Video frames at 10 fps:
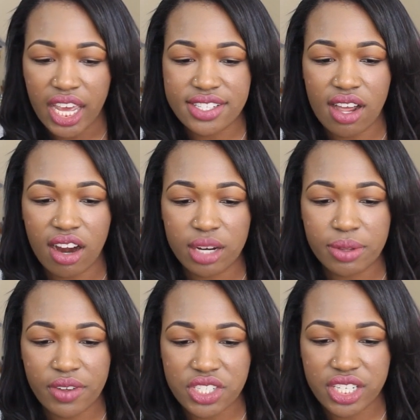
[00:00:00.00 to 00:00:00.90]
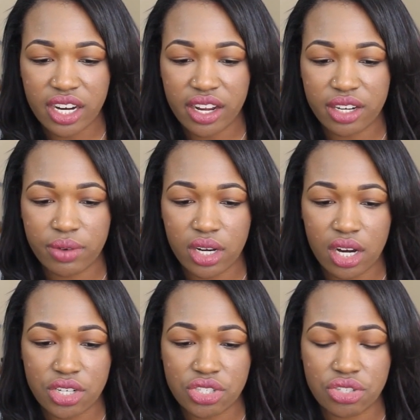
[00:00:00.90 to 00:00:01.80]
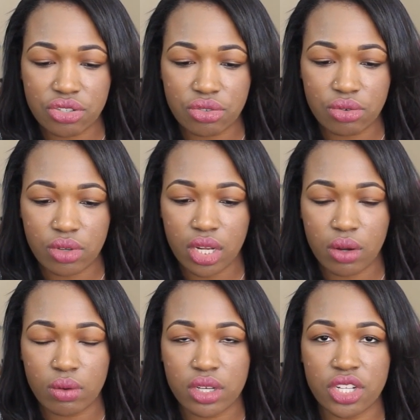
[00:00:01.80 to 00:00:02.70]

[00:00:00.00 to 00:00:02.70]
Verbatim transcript: It's hard with vegetarian in regards to, you know,